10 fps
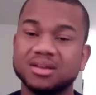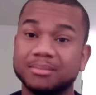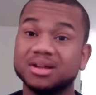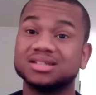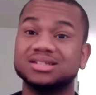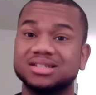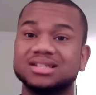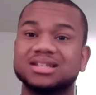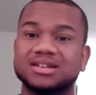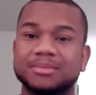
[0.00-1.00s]
much
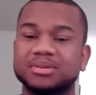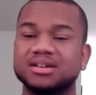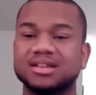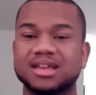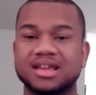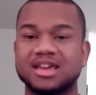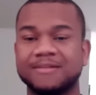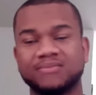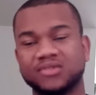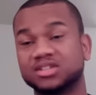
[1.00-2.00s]
detail they put in the game.
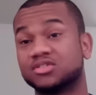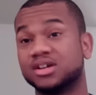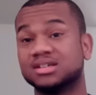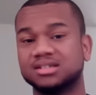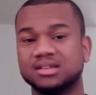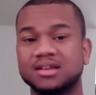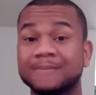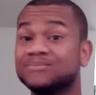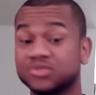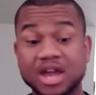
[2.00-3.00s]
It's crazy.
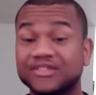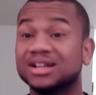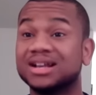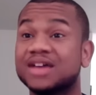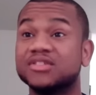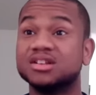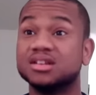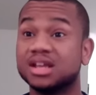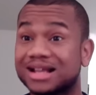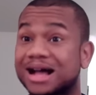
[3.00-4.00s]
You have
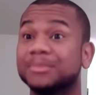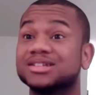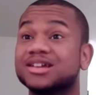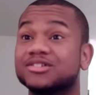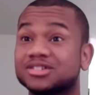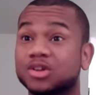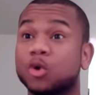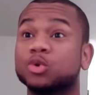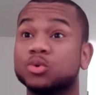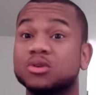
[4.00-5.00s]
11 commentators
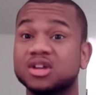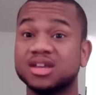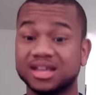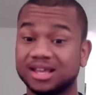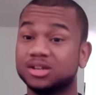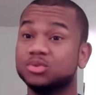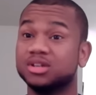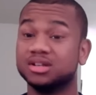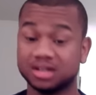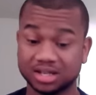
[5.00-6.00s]
total,
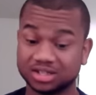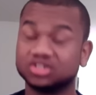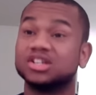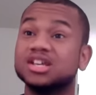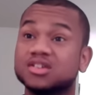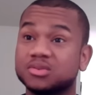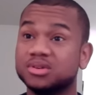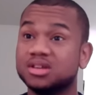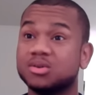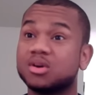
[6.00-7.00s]
including Shaquille
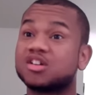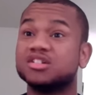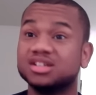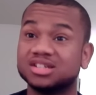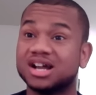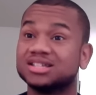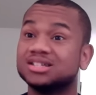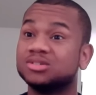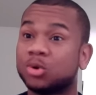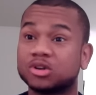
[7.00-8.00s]
O'Neal, Ernie
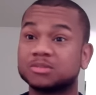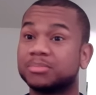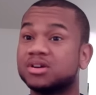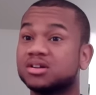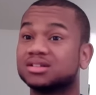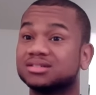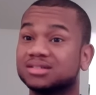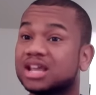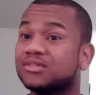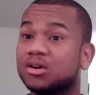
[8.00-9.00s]
Johnson, Doris Burke,
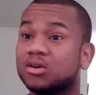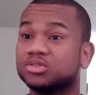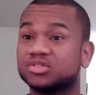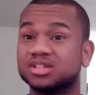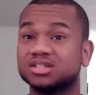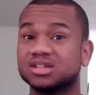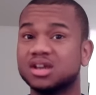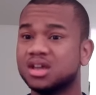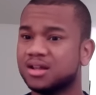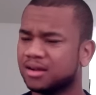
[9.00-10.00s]
David Aldridge,
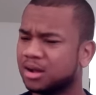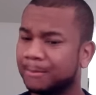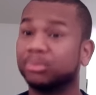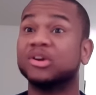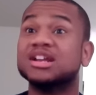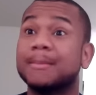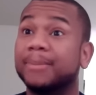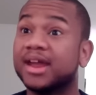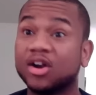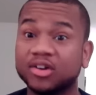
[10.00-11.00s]
Brent
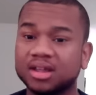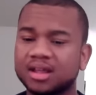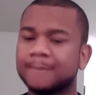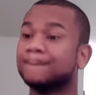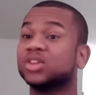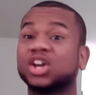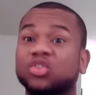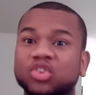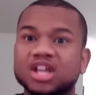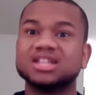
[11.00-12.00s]
Barry,
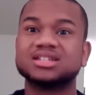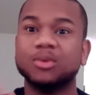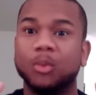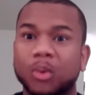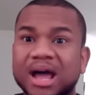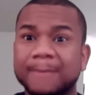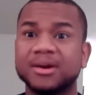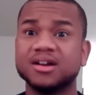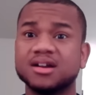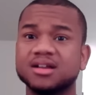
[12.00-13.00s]
Chris
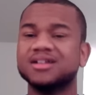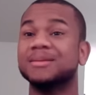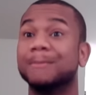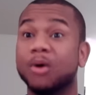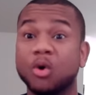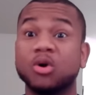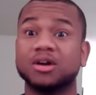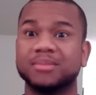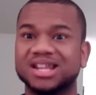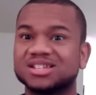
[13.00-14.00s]
Webber.
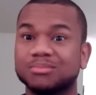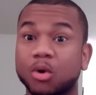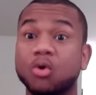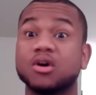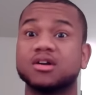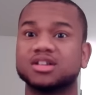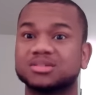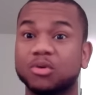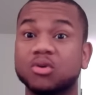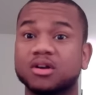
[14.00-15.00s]
More, man. It's more.
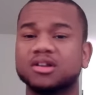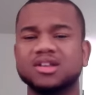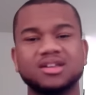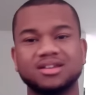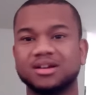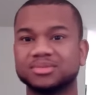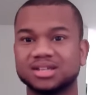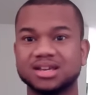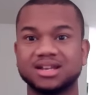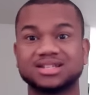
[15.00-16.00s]
There's more. You know what I'm
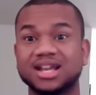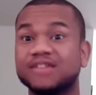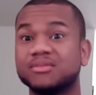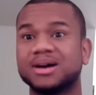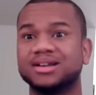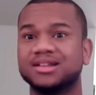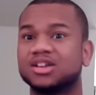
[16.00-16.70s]
saying? That's not everybody. And